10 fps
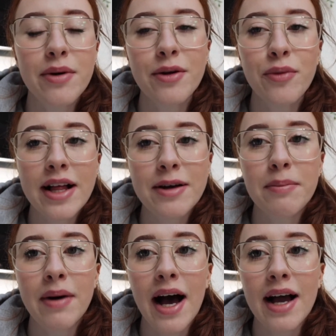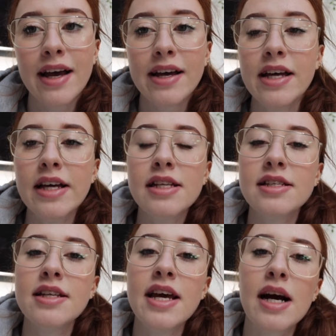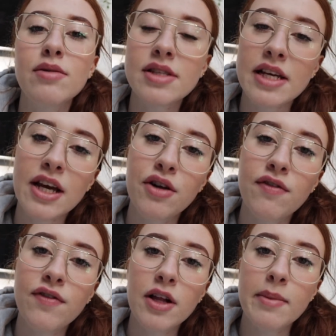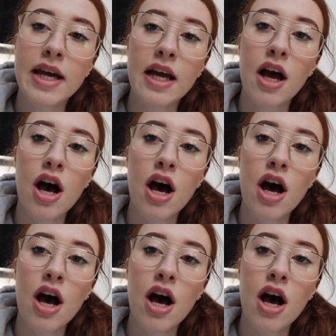everyone, welcome back. Today I was thinking of filming